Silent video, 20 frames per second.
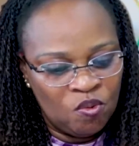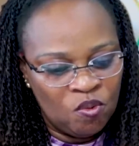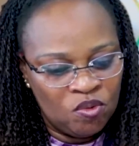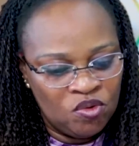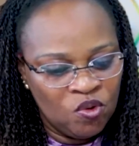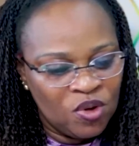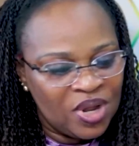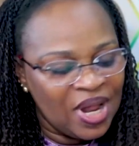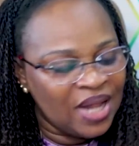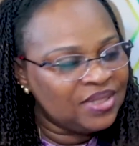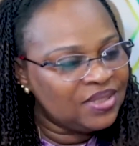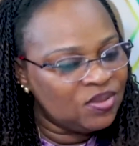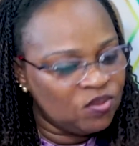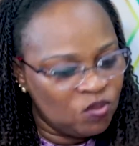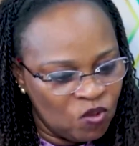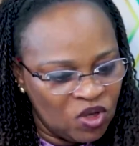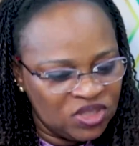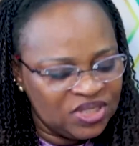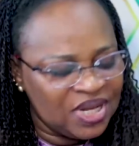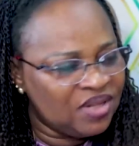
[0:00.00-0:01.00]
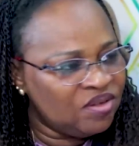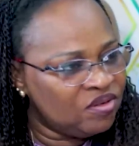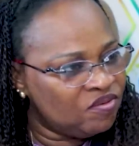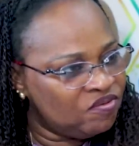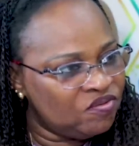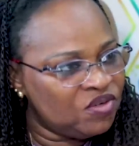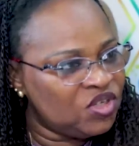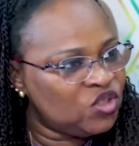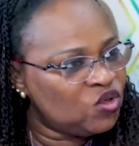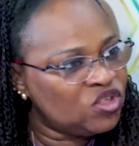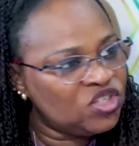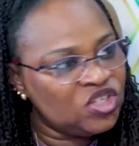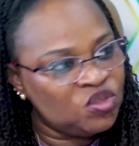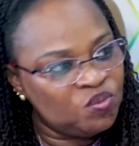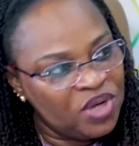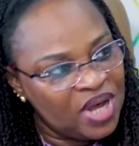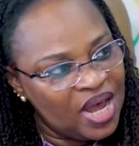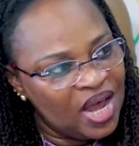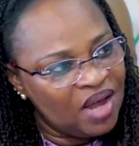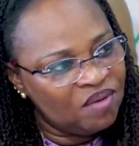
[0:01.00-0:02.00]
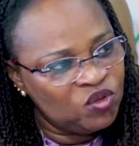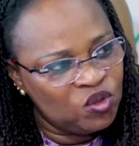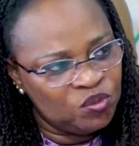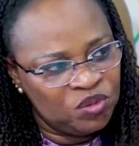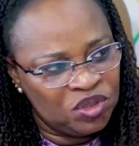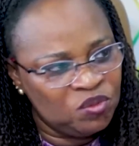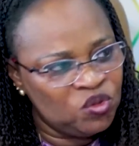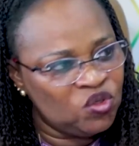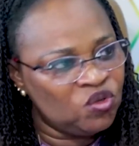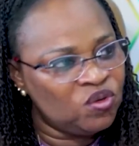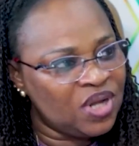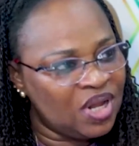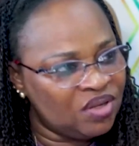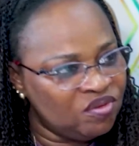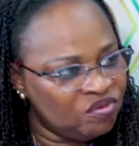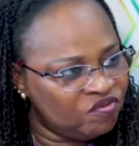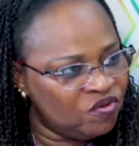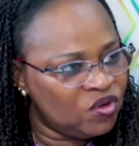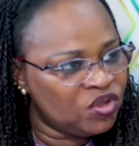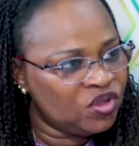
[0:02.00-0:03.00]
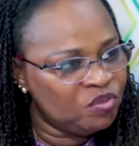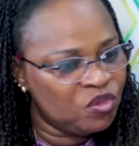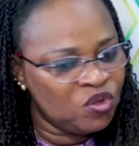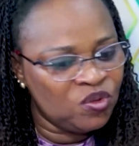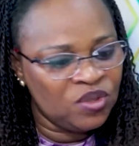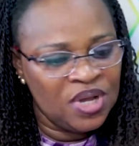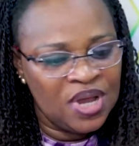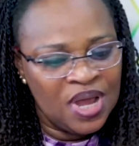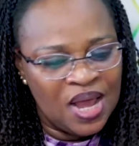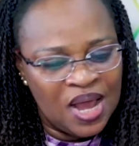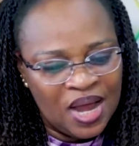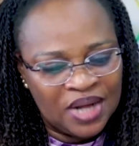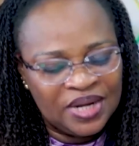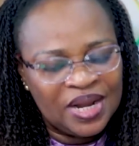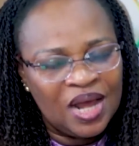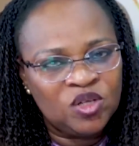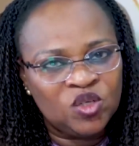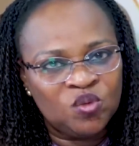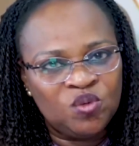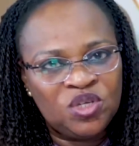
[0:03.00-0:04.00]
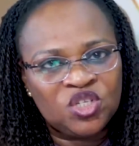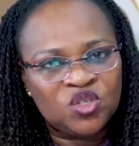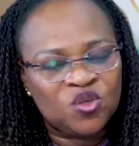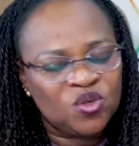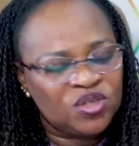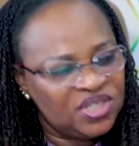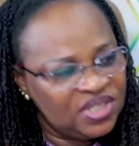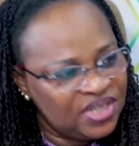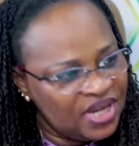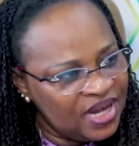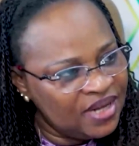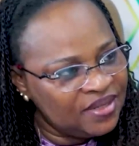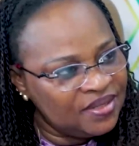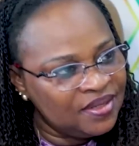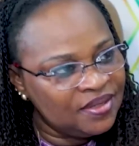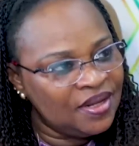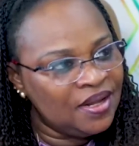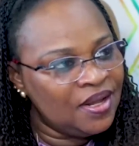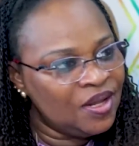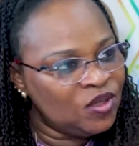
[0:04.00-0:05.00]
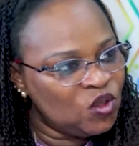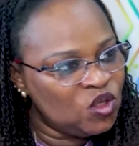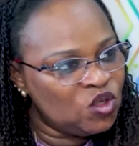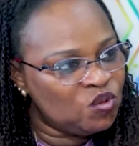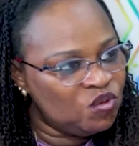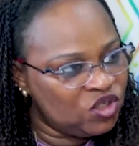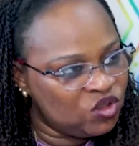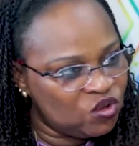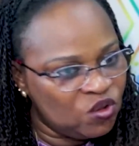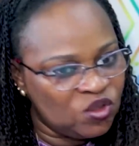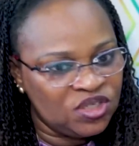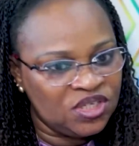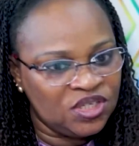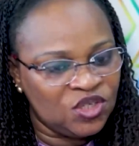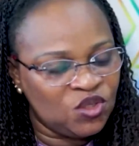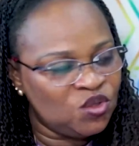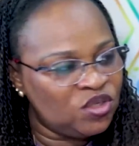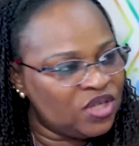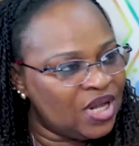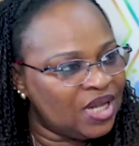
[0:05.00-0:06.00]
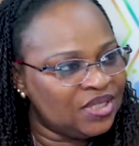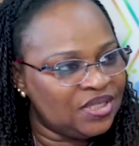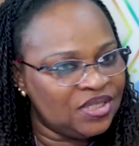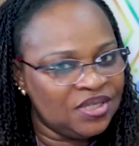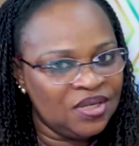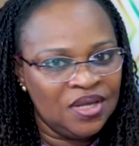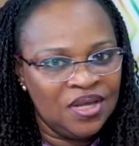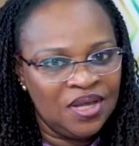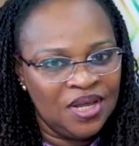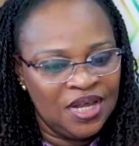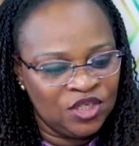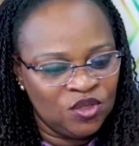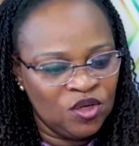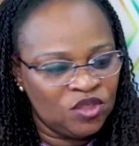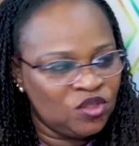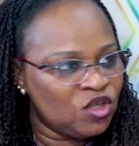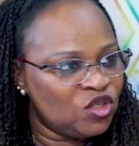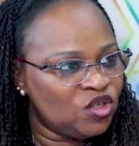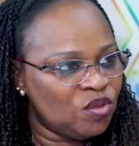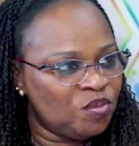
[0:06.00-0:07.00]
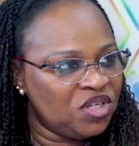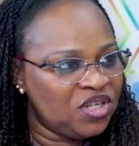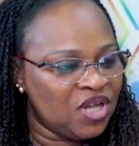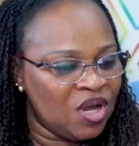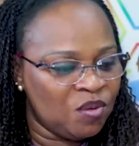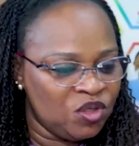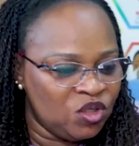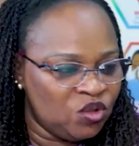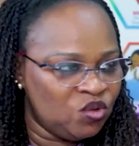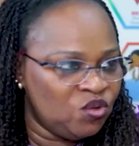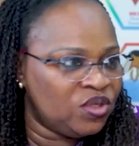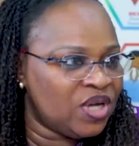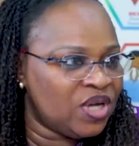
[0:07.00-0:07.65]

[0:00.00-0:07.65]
look at what are the resources we have to be able to look at the vulnerable and how do we sustain those resources so that it's not just something that we do